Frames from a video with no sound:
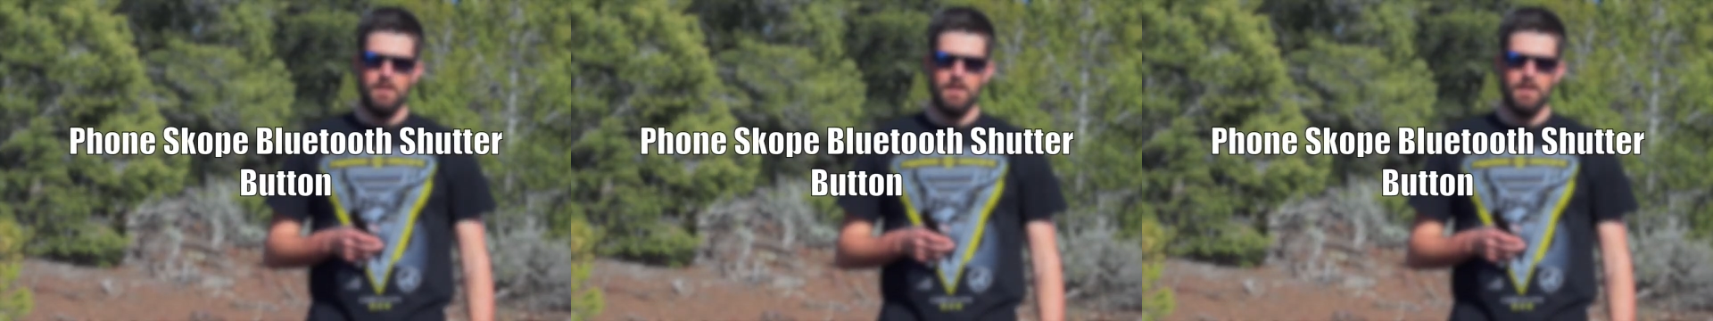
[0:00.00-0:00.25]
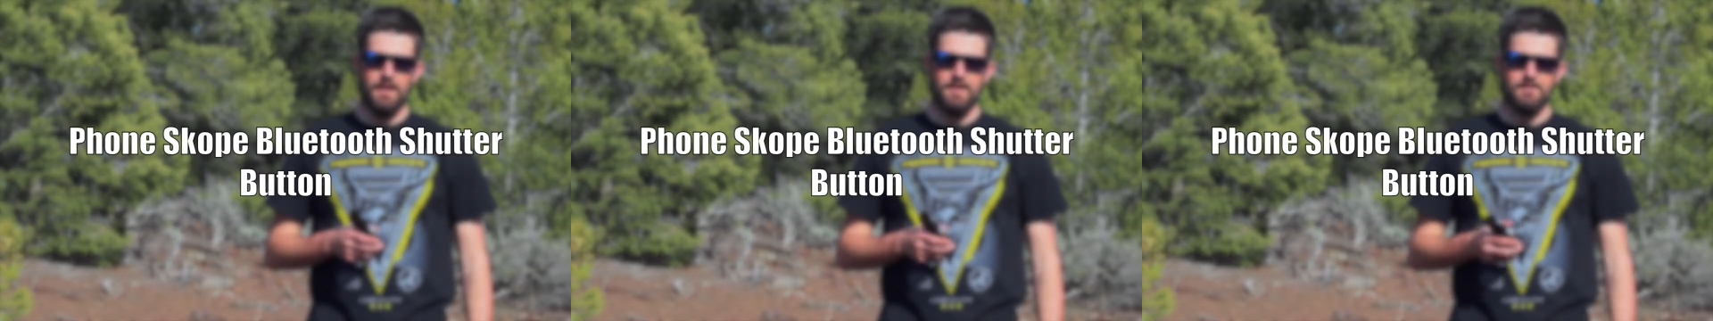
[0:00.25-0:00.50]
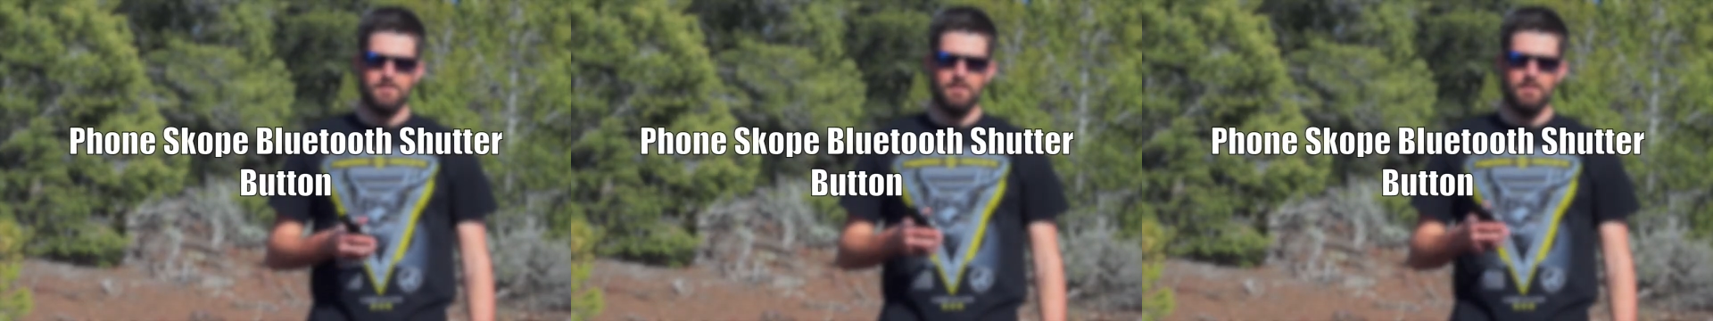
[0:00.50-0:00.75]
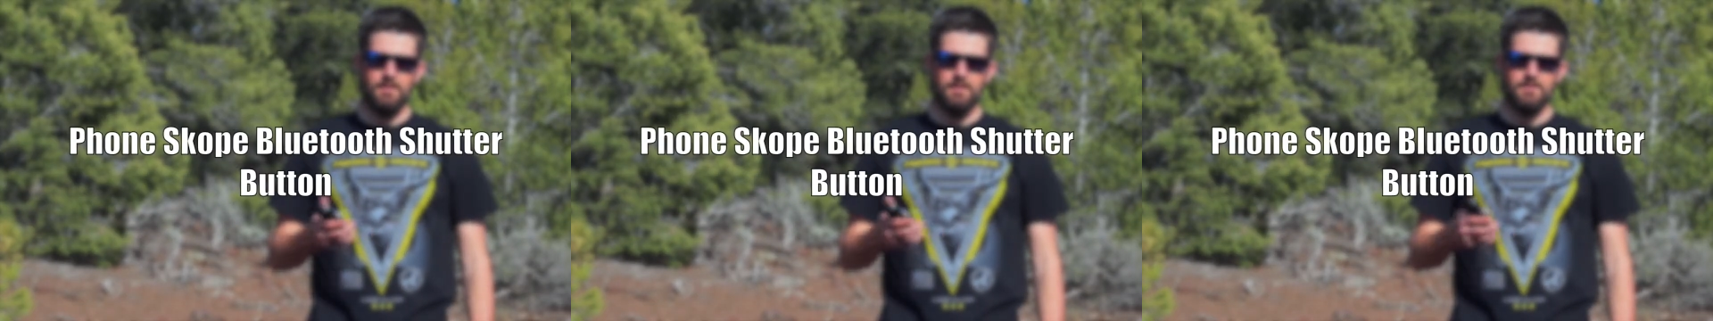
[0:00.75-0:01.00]
Hey
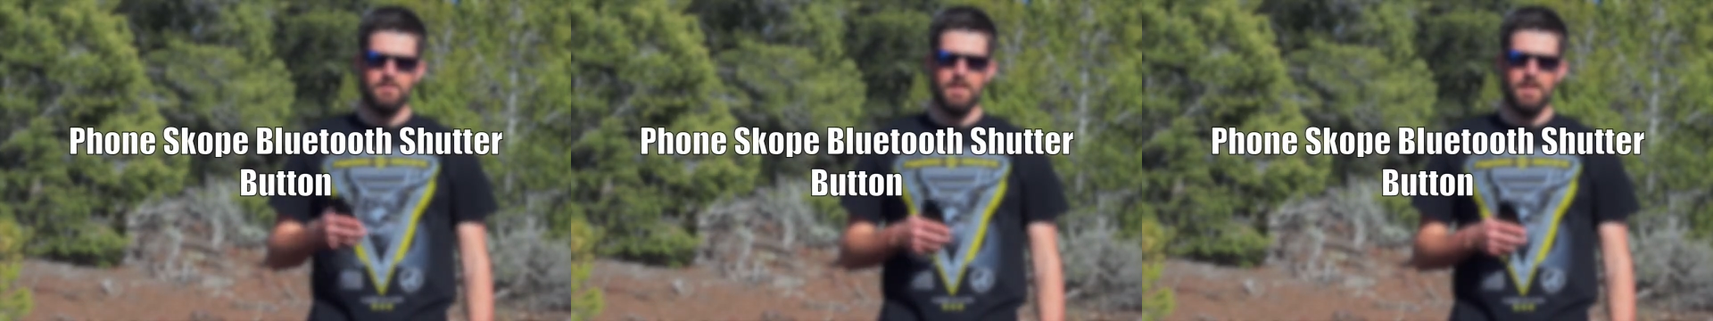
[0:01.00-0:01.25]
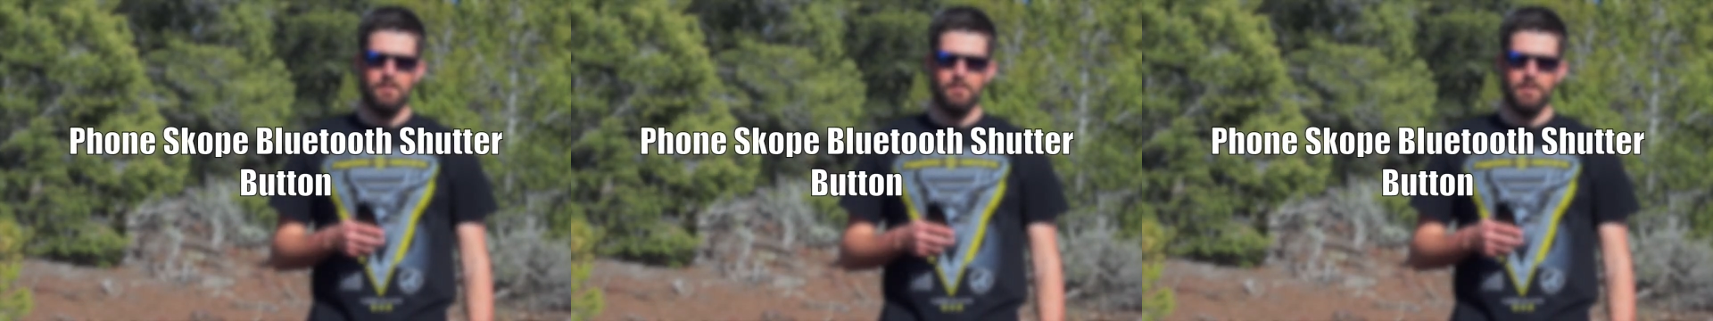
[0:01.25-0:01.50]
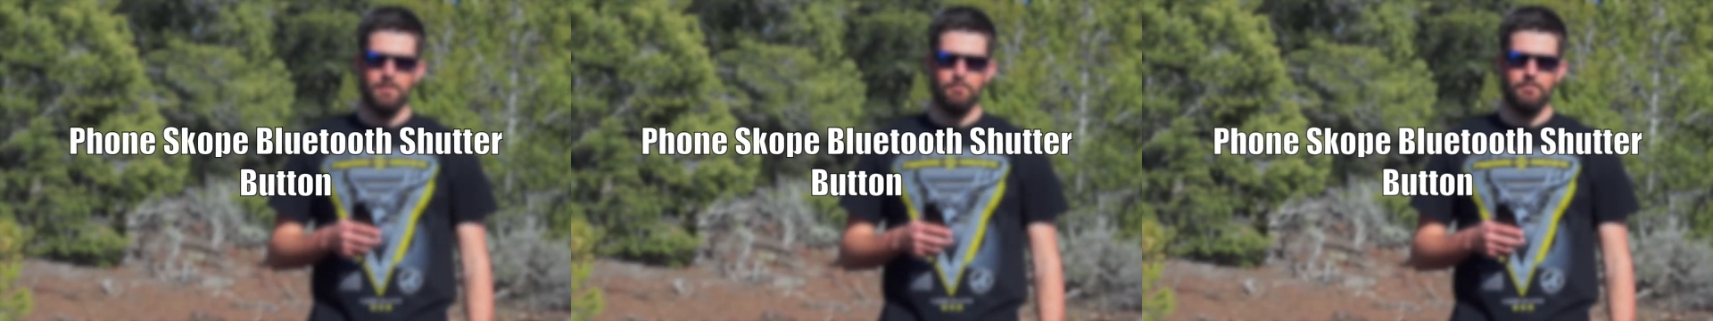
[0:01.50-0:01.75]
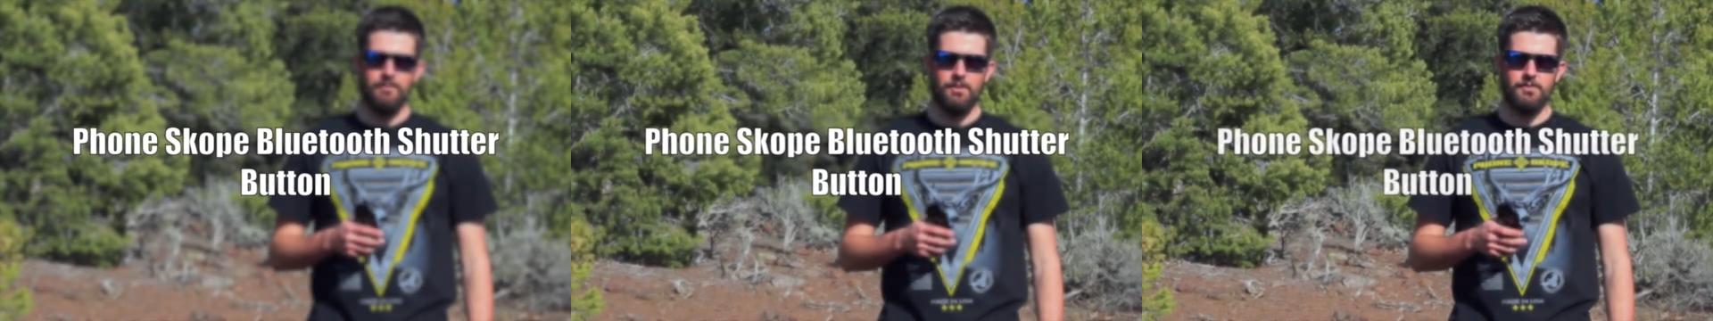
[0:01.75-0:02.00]
guys, it's Tanner
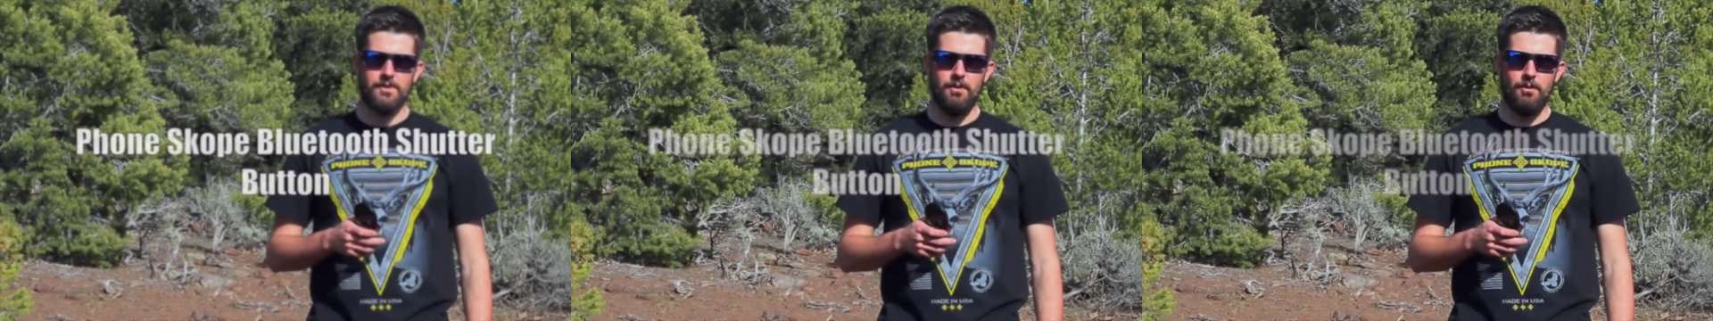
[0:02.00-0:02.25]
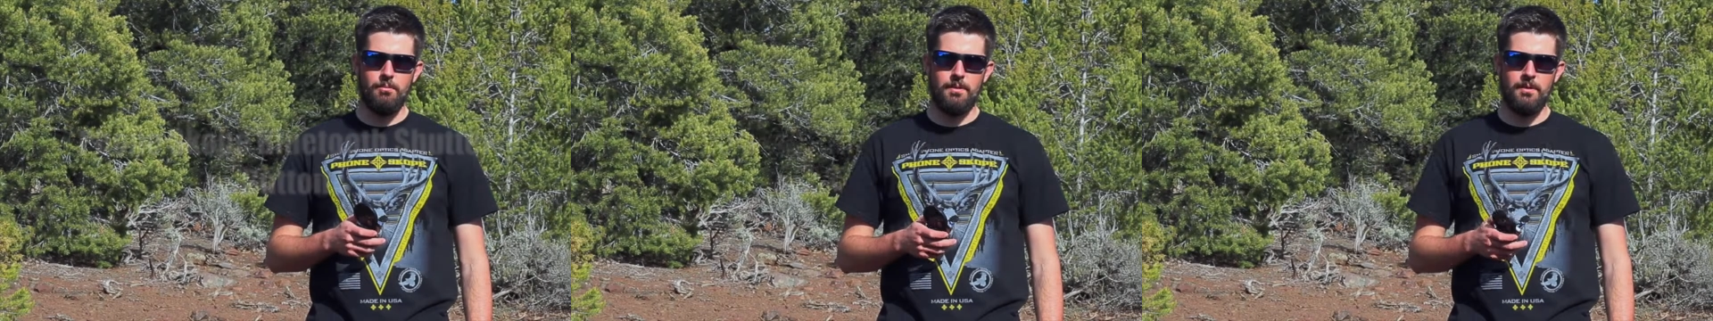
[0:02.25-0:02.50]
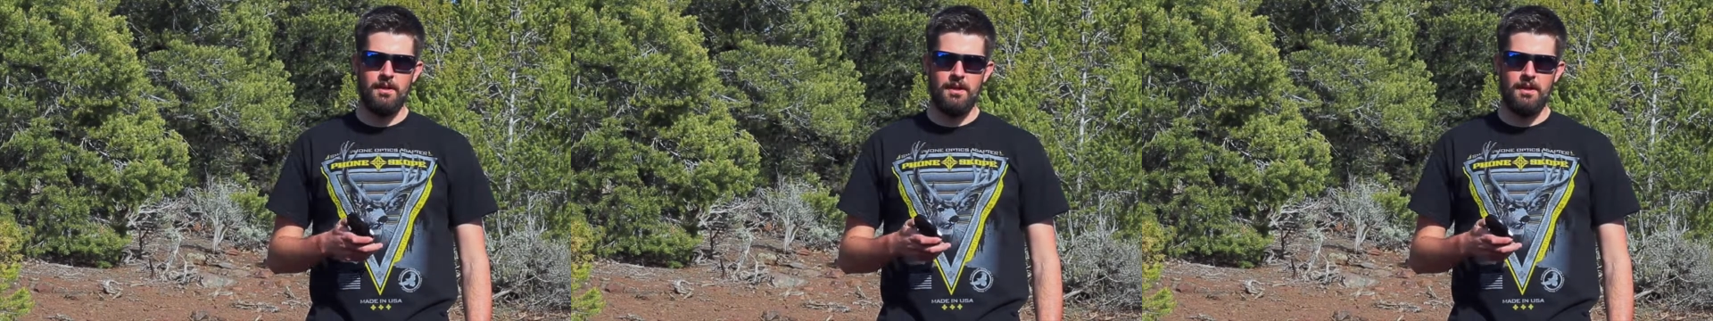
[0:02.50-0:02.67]
again with Skope.